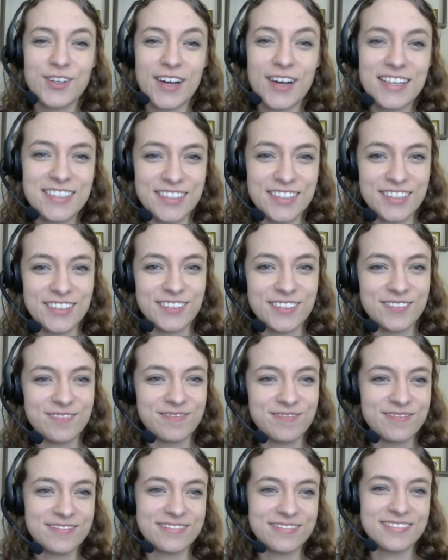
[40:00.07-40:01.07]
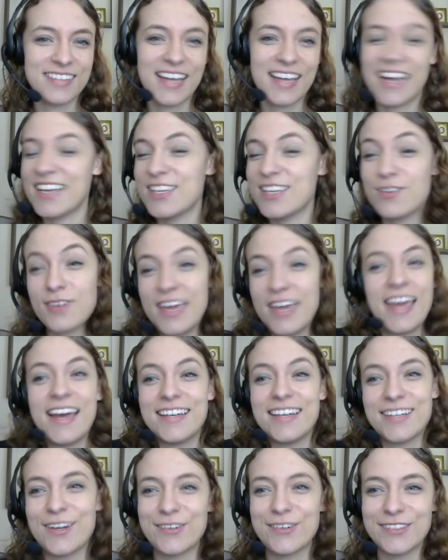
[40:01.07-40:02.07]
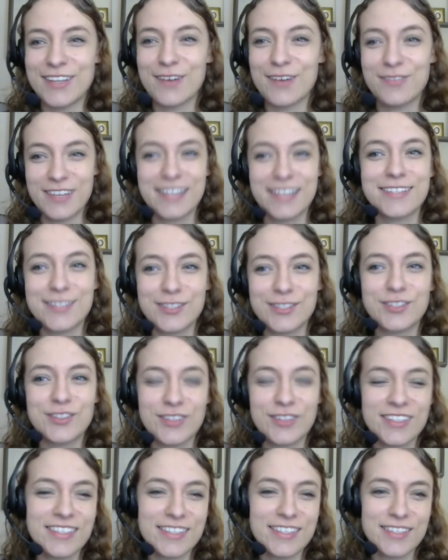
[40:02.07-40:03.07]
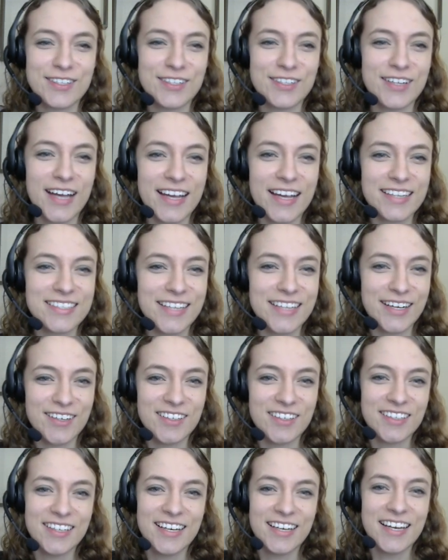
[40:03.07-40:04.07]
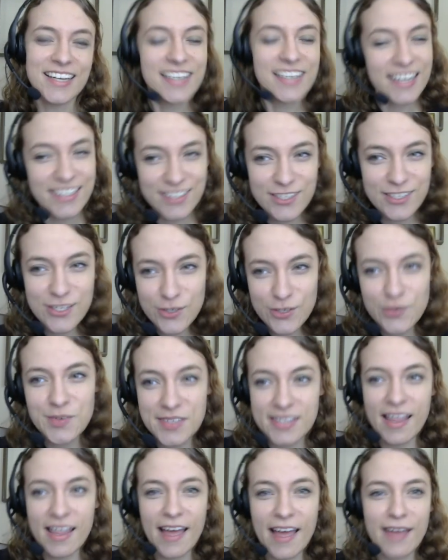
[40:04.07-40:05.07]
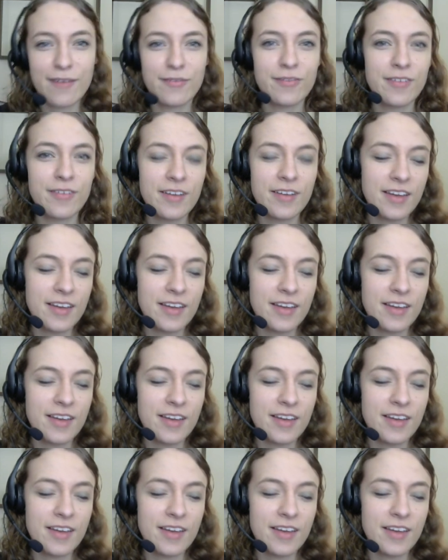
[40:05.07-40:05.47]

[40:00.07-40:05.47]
I do. You can't know enough, Nancy Drew. This is correct, Tara. Nancy Drew is life.